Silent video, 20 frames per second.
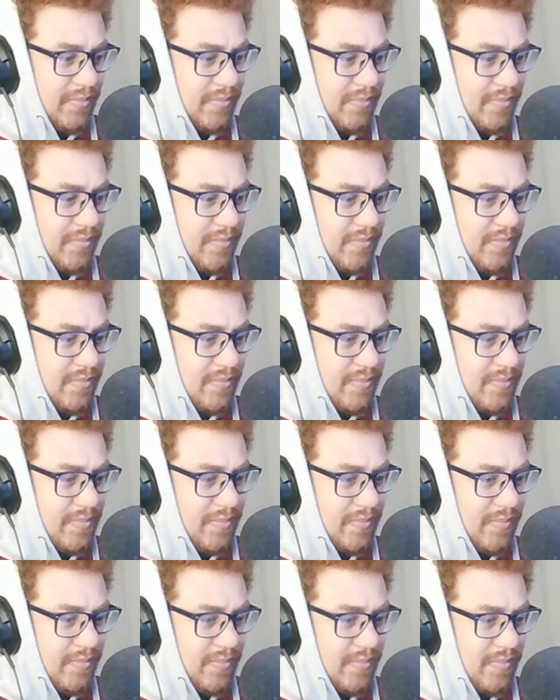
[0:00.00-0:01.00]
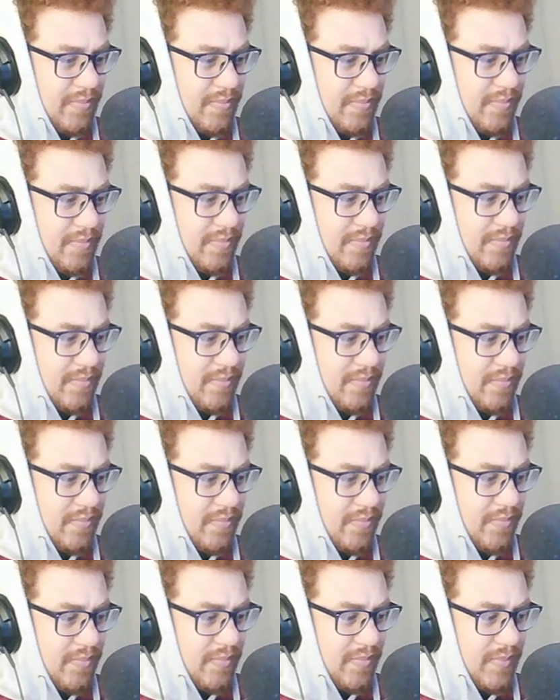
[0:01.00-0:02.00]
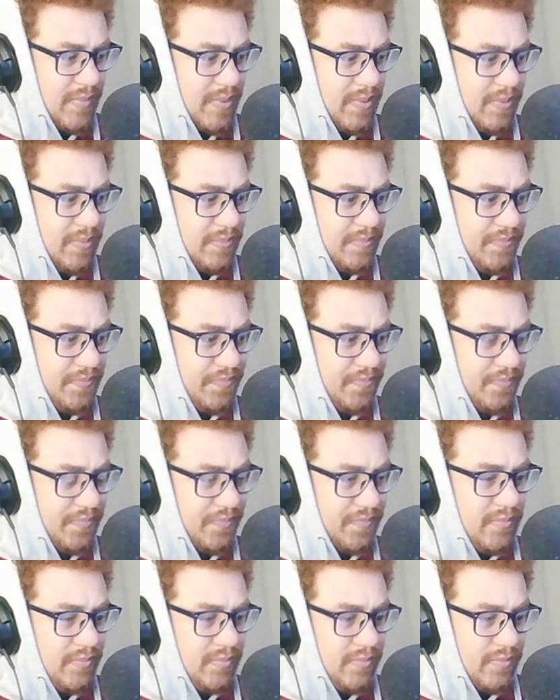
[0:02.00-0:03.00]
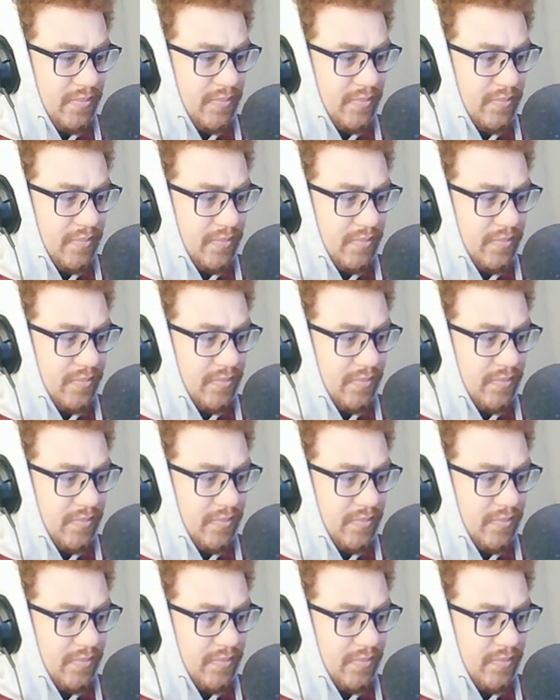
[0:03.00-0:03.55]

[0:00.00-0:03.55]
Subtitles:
No one is speaking in this clip.